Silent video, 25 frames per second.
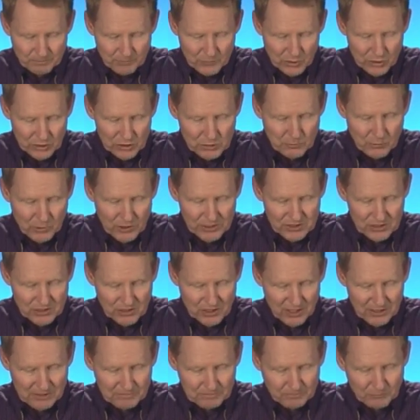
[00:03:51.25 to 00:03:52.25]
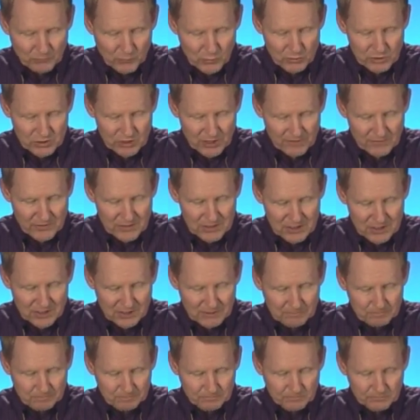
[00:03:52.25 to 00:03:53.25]
Let's press on. Verse
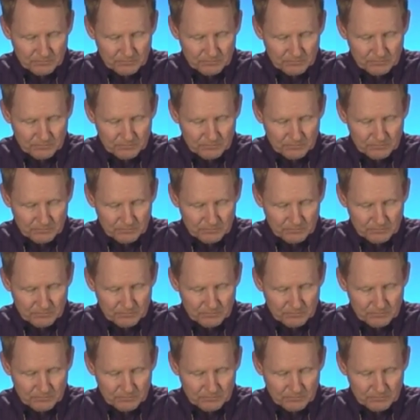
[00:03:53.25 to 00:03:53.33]
17.